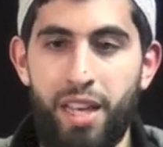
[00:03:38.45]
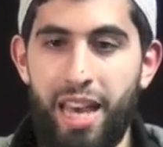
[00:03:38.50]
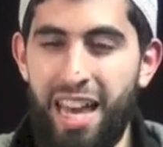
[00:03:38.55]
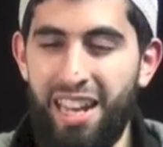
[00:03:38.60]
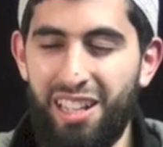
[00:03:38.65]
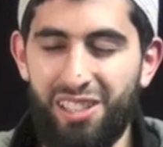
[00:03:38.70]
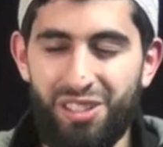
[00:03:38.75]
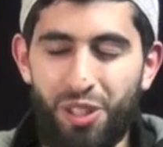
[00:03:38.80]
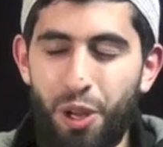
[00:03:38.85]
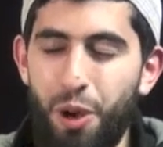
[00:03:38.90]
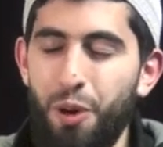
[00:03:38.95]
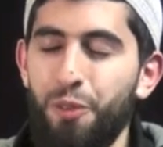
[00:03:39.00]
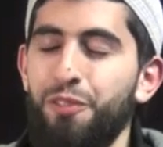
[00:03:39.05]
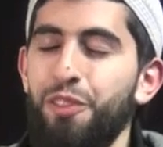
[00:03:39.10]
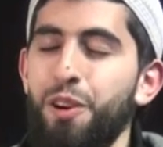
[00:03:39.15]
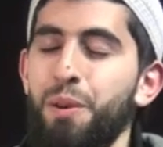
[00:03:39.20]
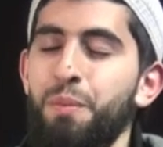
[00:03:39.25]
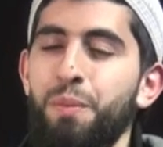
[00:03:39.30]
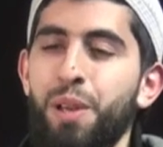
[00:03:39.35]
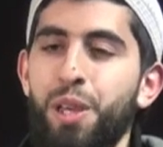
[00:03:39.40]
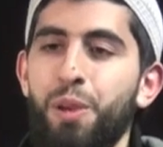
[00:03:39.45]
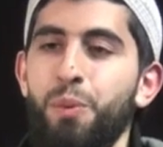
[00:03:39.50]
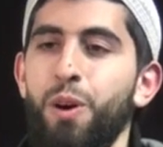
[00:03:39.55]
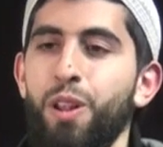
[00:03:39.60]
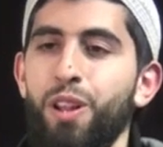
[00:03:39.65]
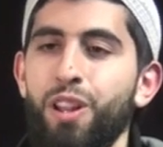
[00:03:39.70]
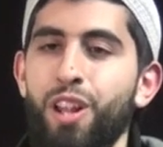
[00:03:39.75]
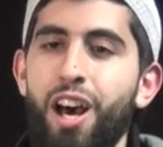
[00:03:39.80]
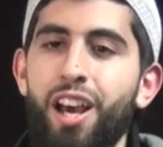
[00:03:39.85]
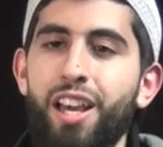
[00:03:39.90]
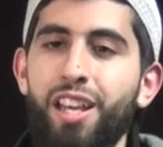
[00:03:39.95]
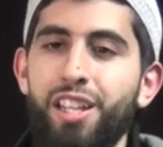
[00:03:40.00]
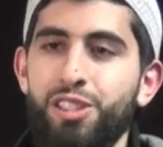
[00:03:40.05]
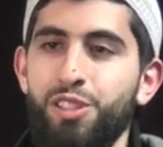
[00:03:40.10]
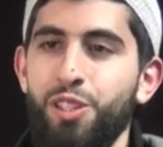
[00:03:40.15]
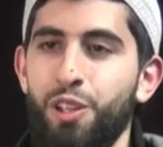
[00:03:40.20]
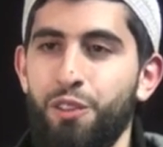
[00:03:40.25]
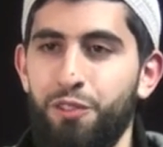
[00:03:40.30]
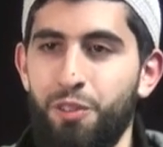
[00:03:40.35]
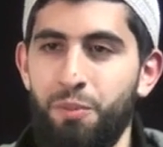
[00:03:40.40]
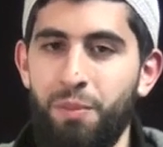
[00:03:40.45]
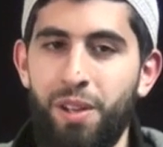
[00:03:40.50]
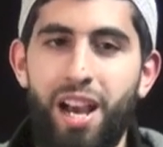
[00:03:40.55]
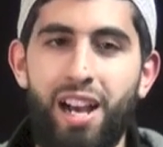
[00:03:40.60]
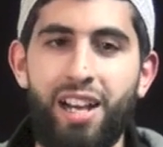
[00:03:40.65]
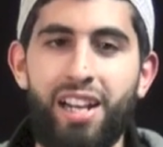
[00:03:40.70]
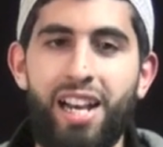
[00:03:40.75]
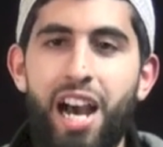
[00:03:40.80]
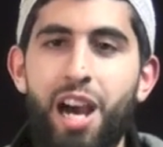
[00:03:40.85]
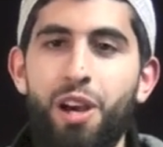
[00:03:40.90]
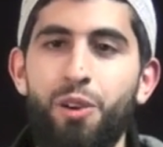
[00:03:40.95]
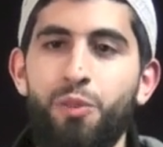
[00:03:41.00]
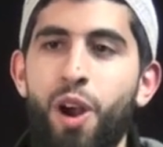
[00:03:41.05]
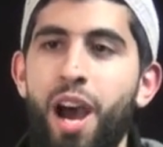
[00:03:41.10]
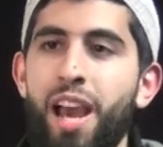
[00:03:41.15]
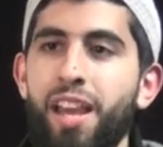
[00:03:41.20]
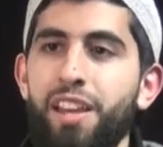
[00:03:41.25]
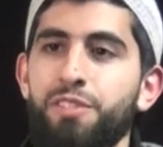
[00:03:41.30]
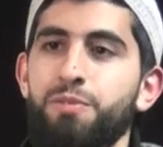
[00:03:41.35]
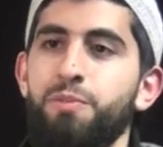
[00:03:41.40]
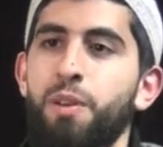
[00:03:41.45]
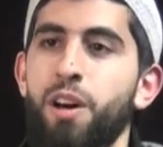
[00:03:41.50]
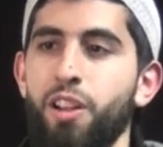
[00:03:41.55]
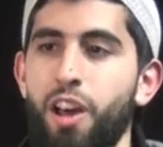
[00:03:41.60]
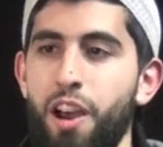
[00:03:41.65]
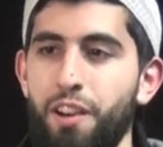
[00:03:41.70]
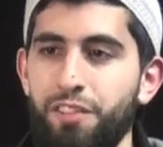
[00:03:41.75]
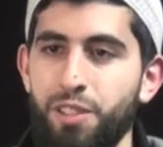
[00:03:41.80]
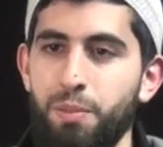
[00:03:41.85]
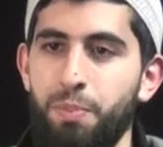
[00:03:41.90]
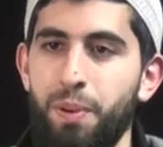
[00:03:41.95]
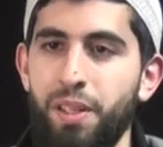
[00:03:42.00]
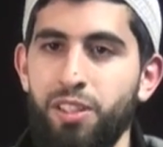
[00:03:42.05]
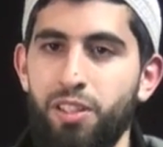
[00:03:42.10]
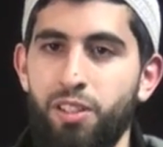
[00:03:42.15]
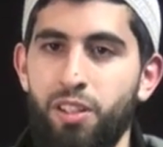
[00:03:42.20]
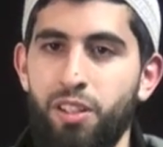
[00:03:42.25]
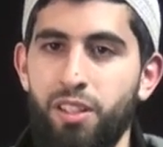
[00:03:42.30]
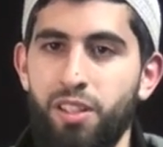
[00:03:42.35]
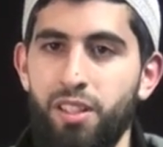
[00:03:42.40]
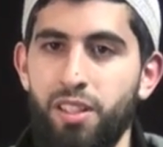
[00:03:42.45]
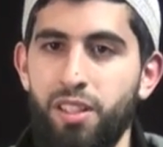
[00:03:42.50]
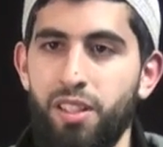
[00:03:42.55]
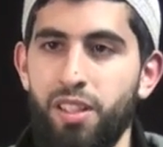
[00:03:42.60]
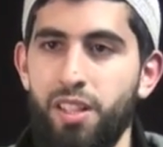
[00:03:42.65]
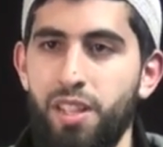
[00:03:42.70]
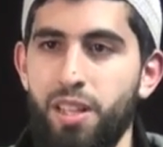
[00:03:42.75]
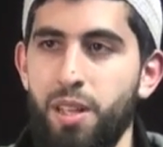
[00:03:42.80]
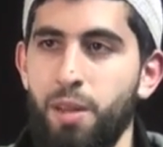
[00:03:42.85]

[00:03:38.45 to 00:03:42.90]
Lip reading: And it's not from me, wallahi it's not from me. I can't write if my life depended on it.